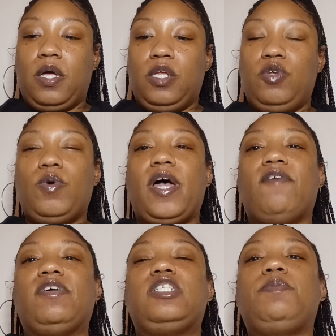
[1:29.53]
you have
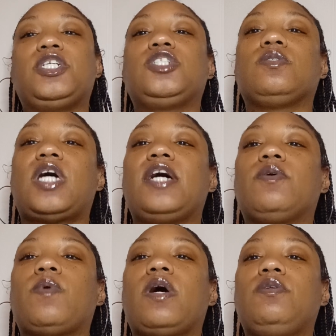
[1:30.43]
a special light
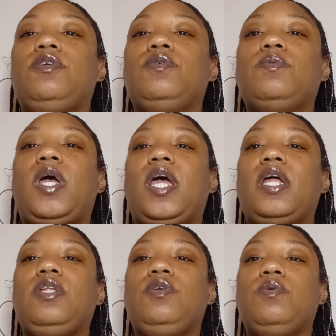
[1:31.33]
around you
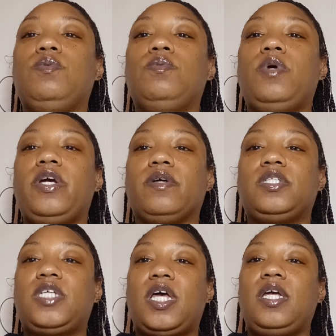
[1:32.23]
and you
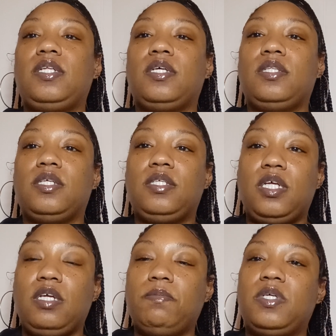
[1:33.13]
irritate the
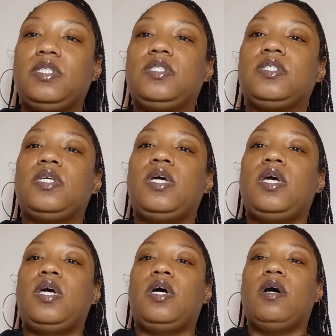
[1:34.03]
demons
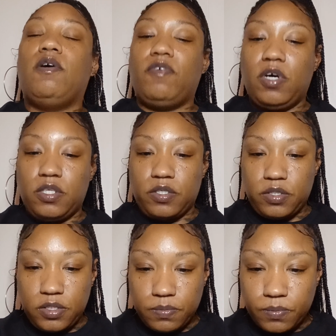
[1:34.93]
of
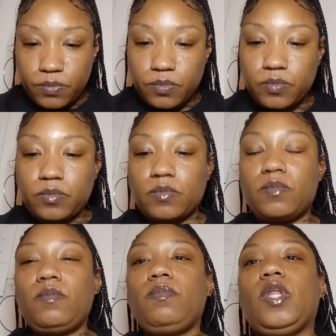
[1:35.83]
others.
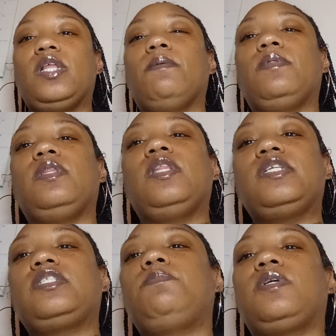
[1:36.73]

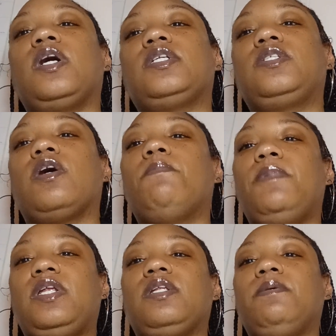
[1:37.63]
This is because there are
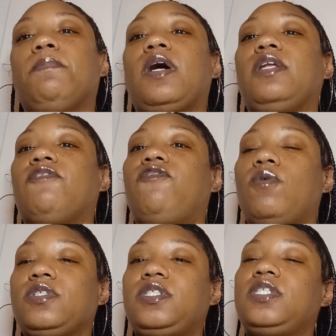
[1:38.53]
many demonic
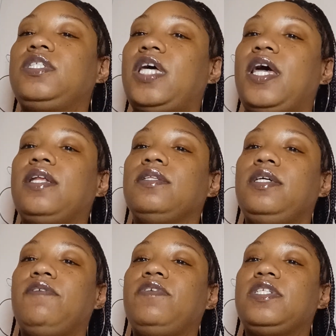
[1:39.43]
forces that
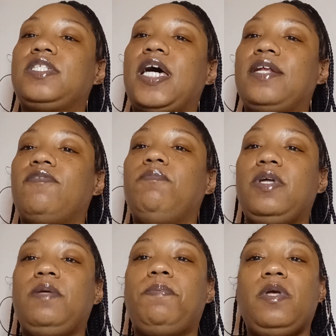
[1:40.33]
live inside of
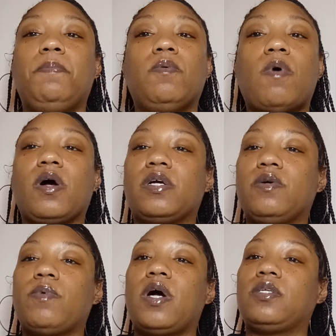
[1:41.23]
many people walking
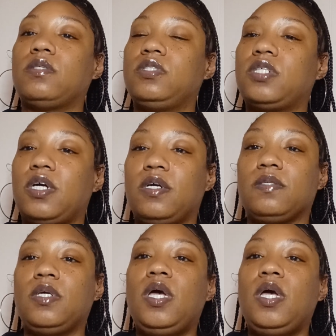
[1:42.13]
around on this earth.